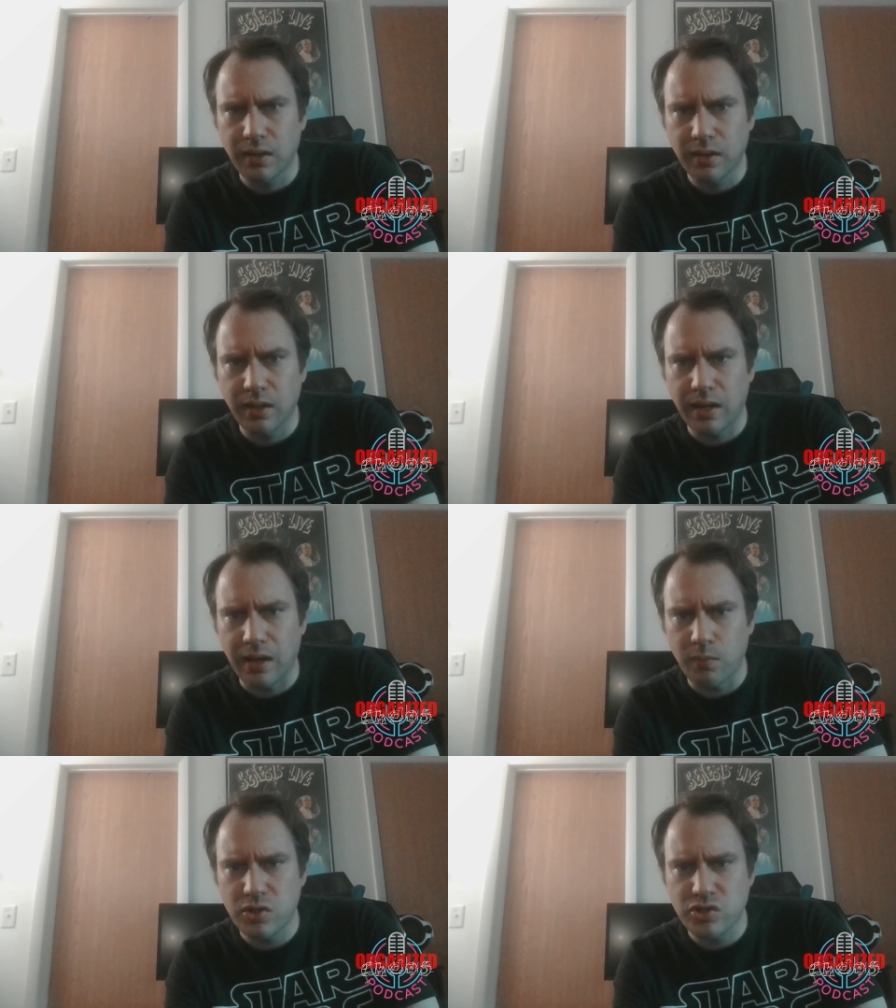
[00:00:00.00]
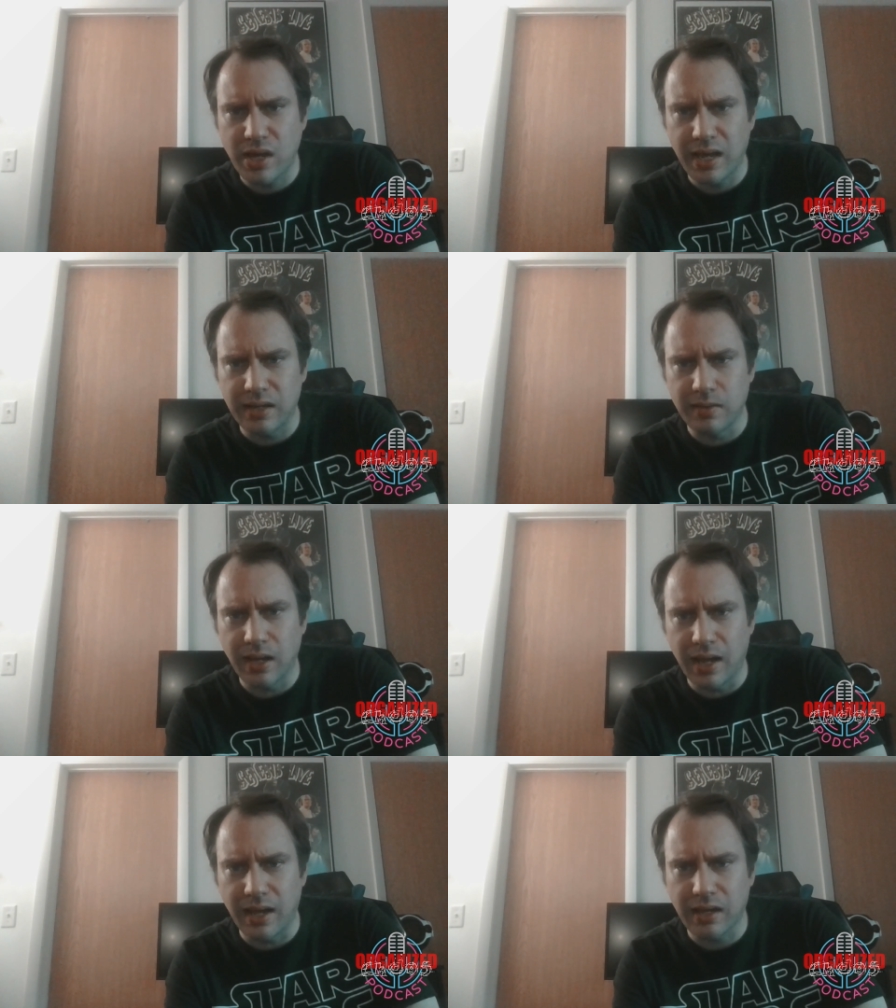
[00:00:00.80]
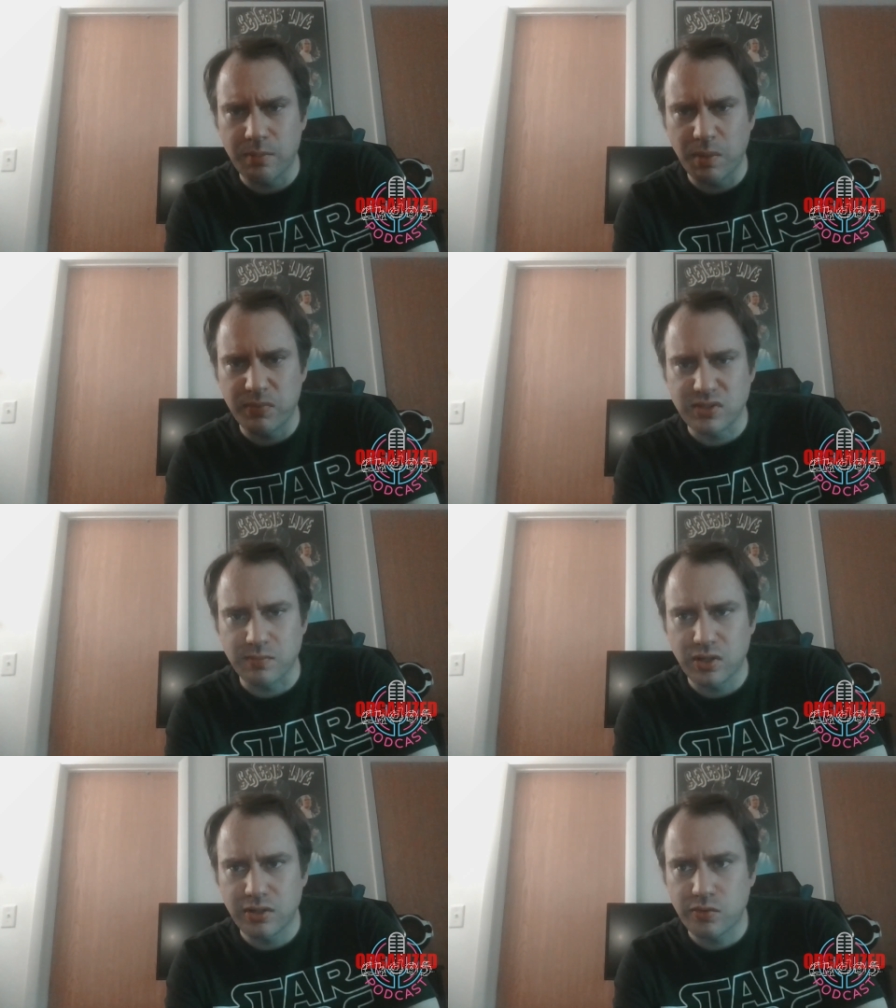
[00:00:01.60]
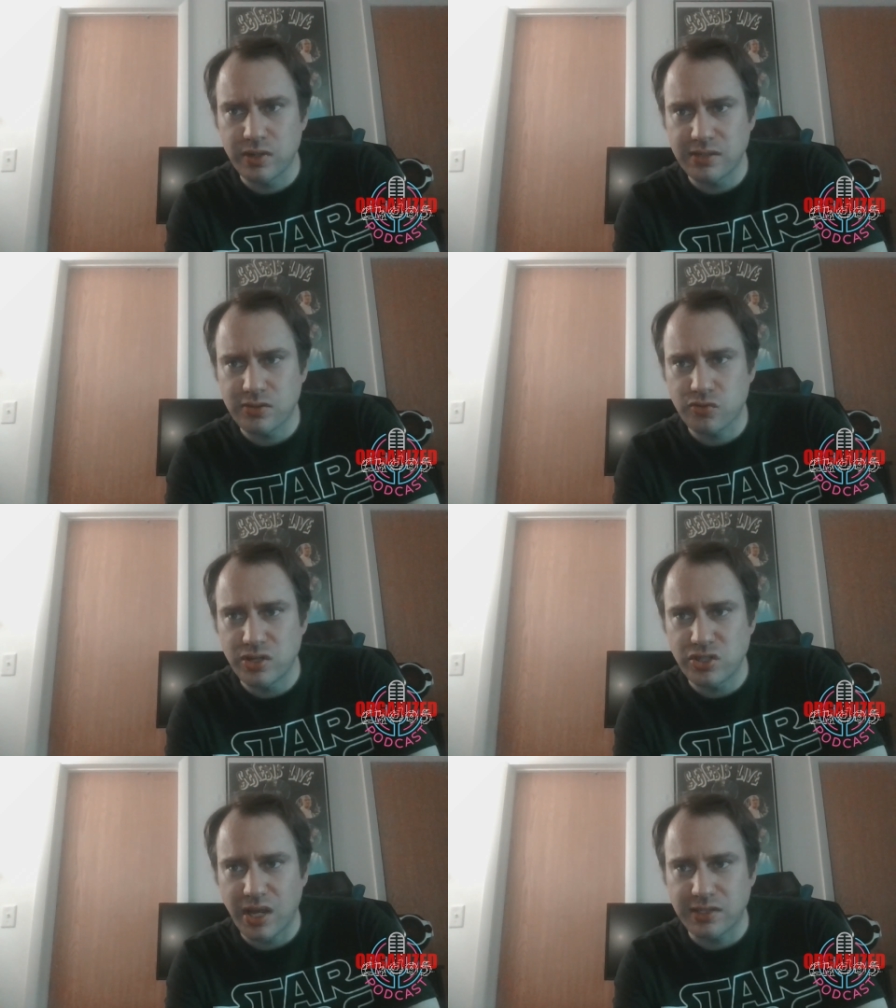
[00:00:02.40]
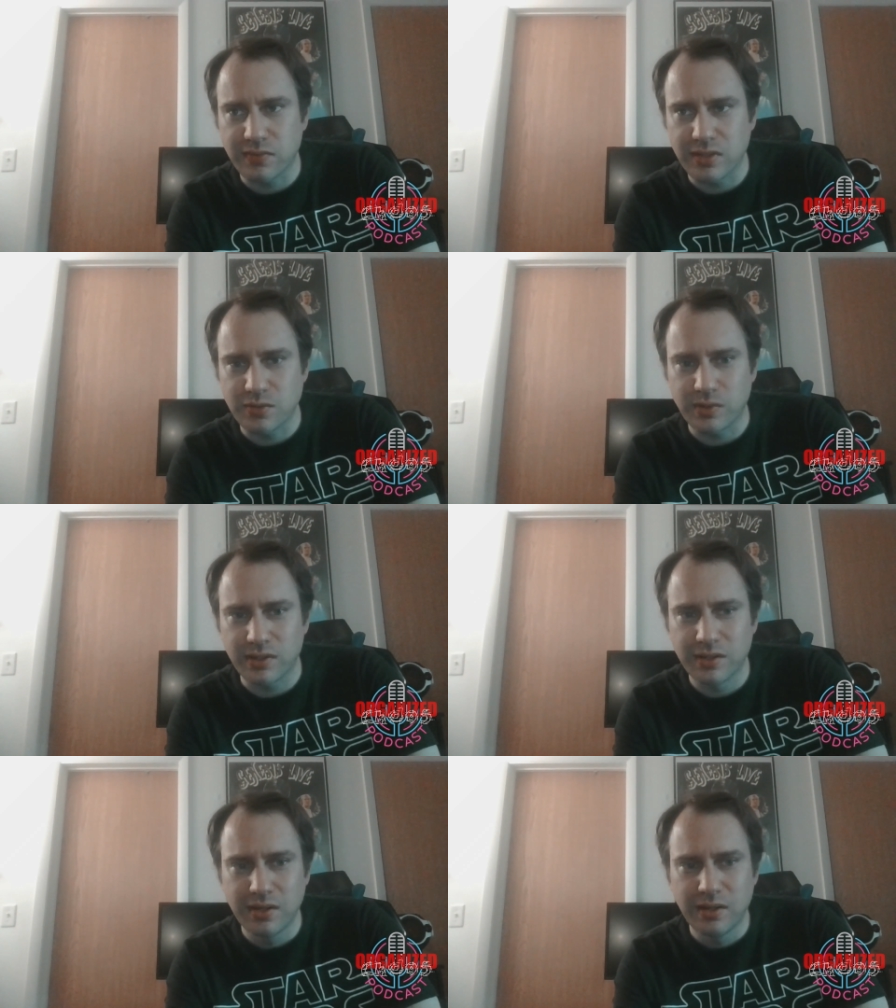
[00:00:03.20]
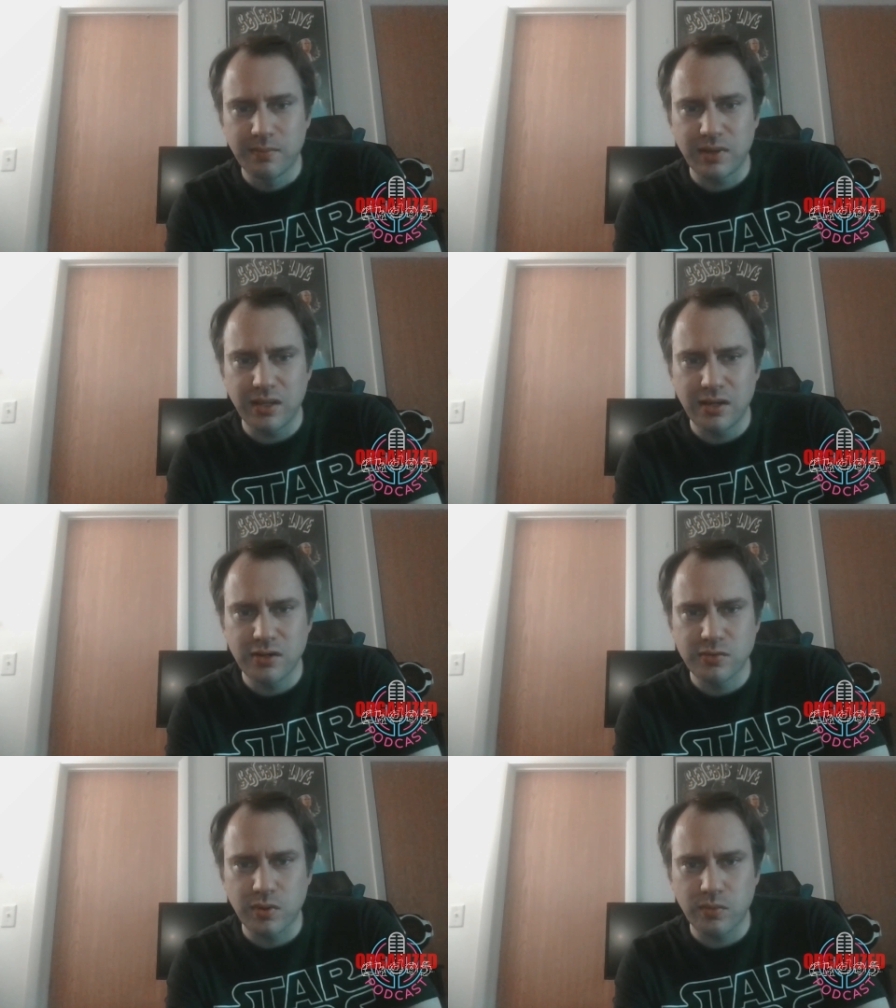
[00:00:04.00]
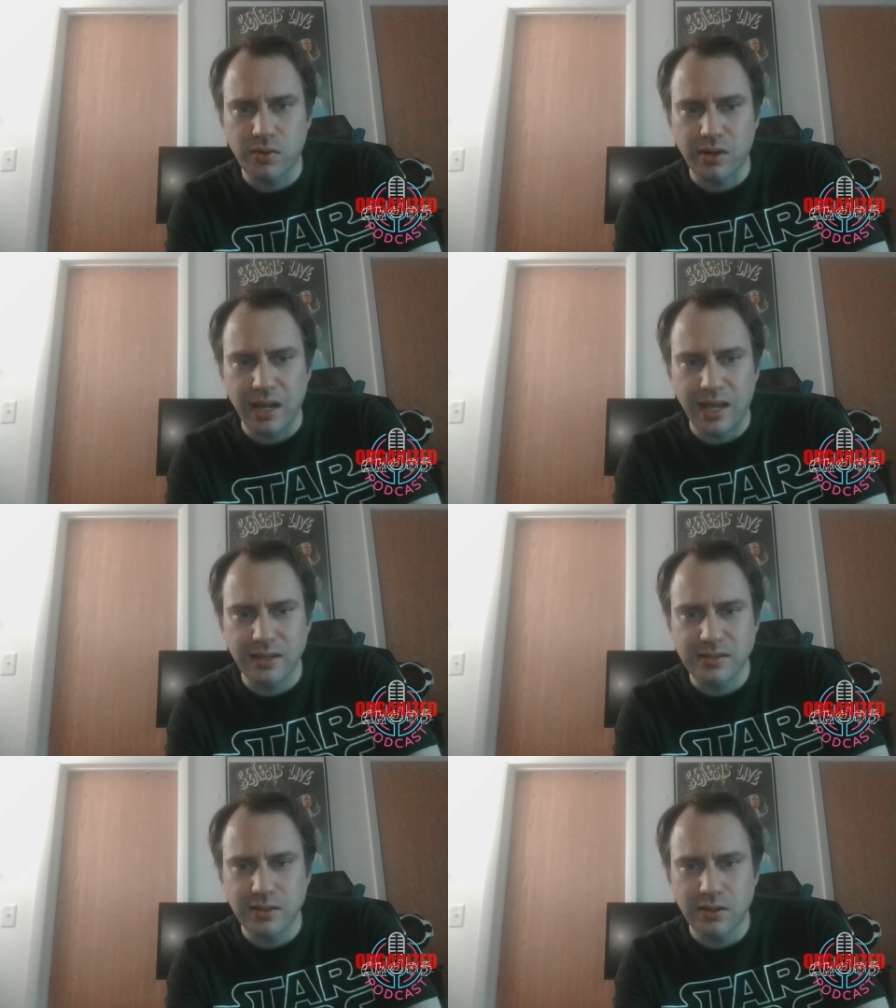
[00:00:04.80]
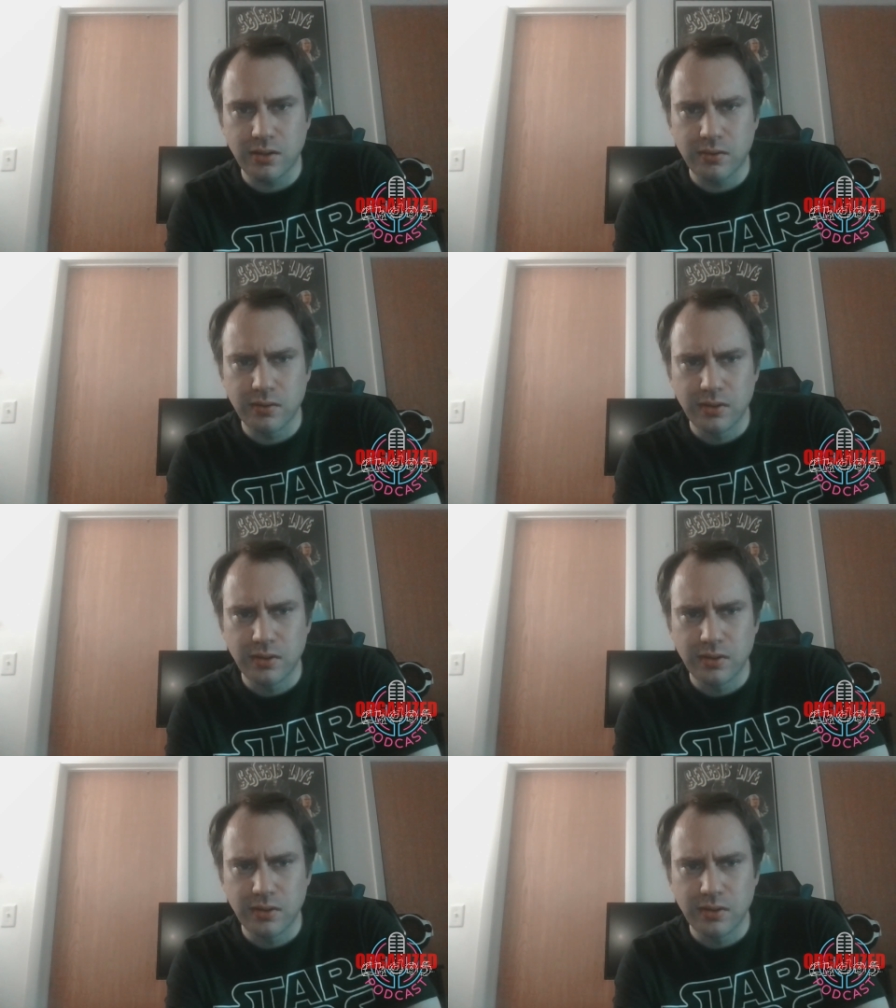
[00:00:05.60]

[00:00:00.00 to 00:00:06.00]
And I wish I would uh, come up with some good green screenshots for this one. But here's what we're at. So